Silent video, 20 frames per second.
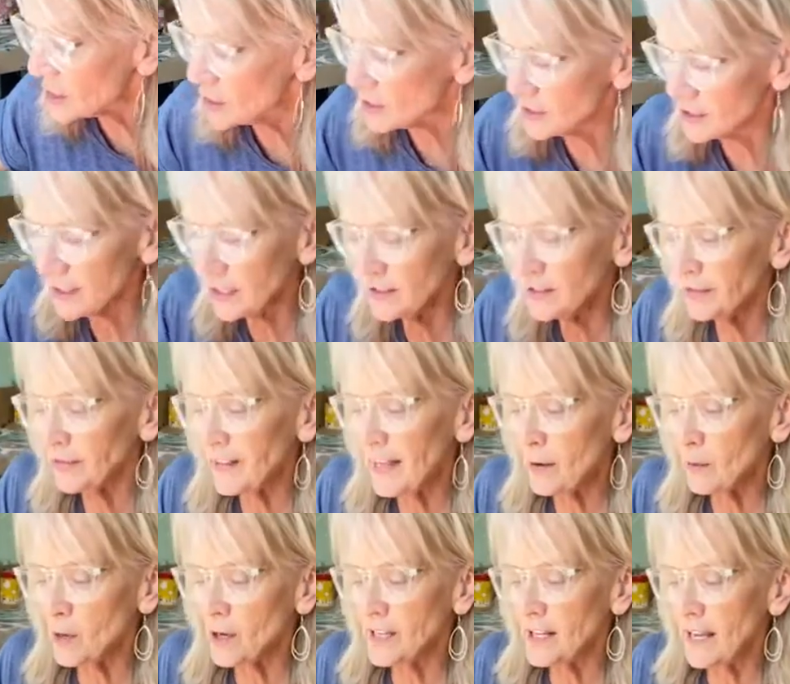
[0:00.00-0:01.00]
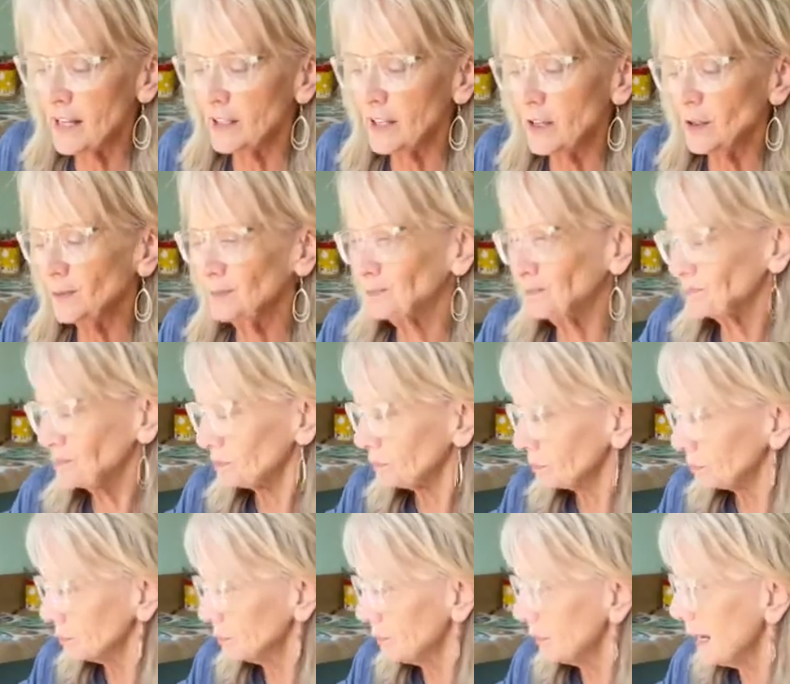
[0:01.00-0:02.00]
is our sunflower yellow.
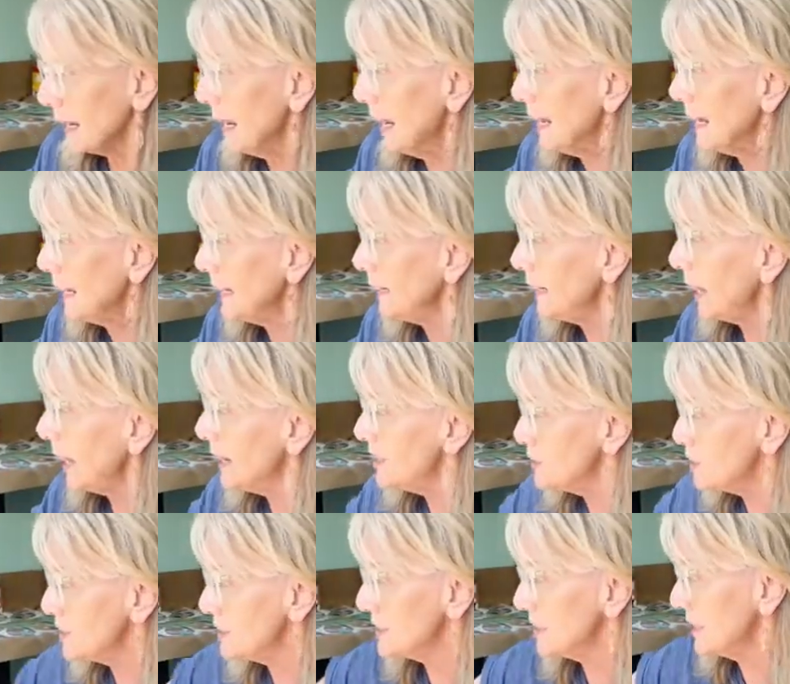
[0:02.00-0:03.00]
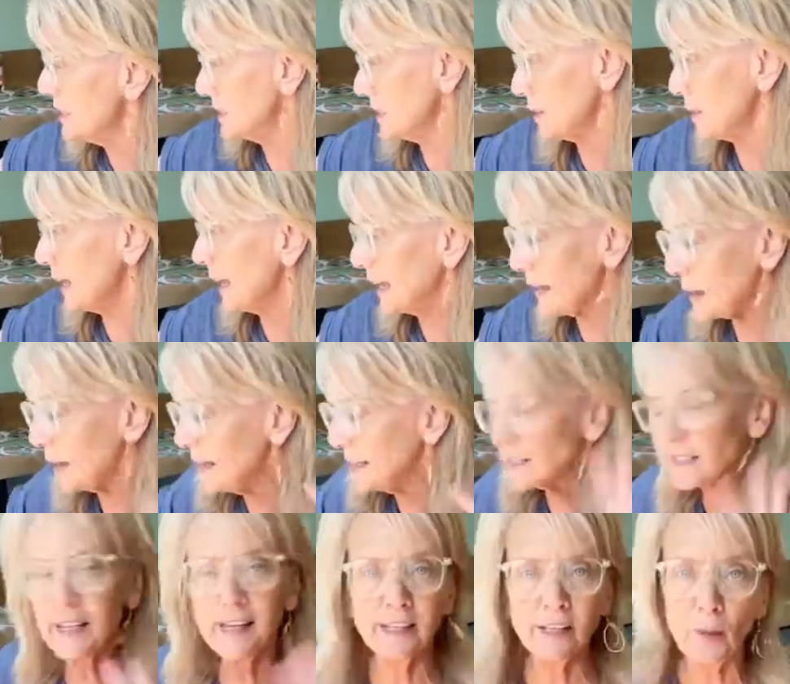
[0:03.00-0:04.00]
And it's like
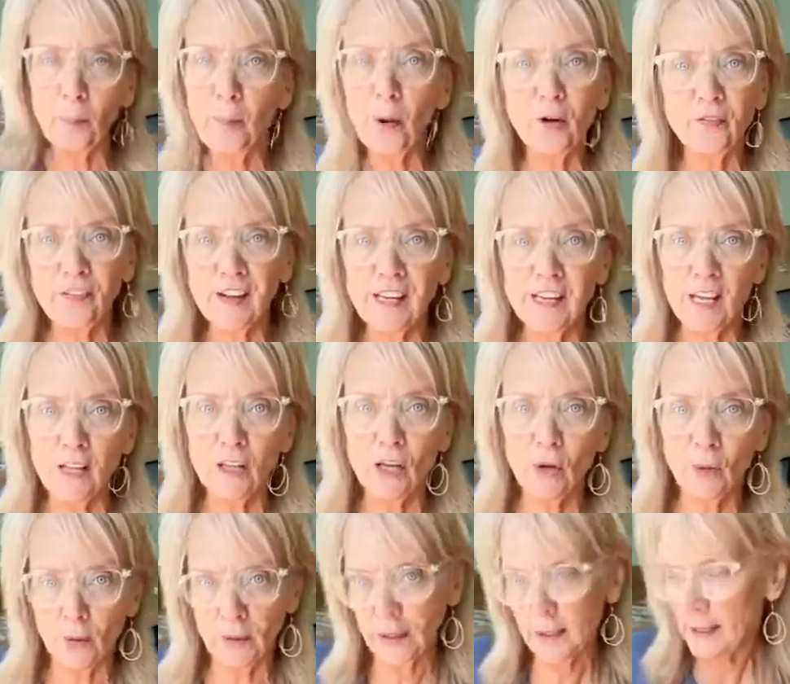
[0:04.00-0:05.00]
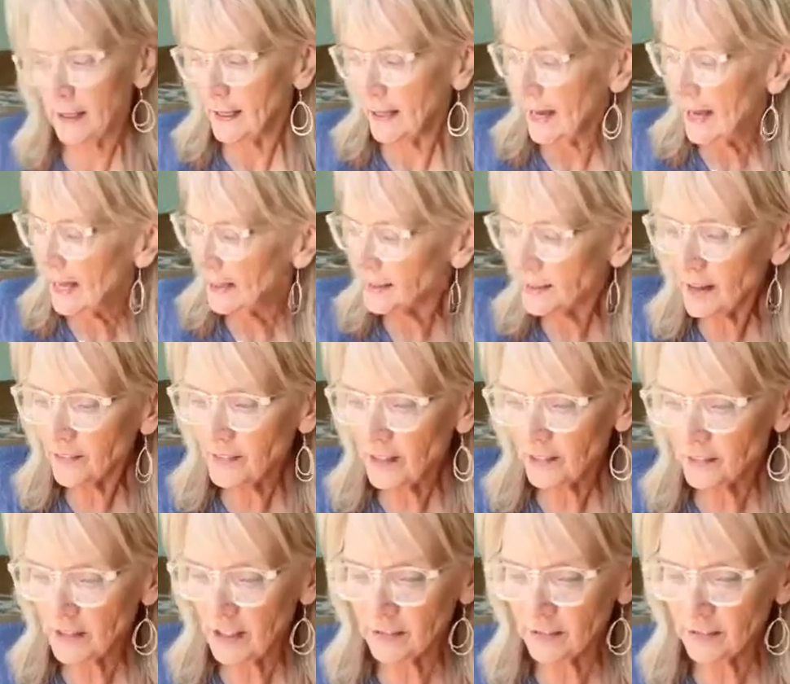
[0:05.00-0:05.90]
the perfect yellow. I love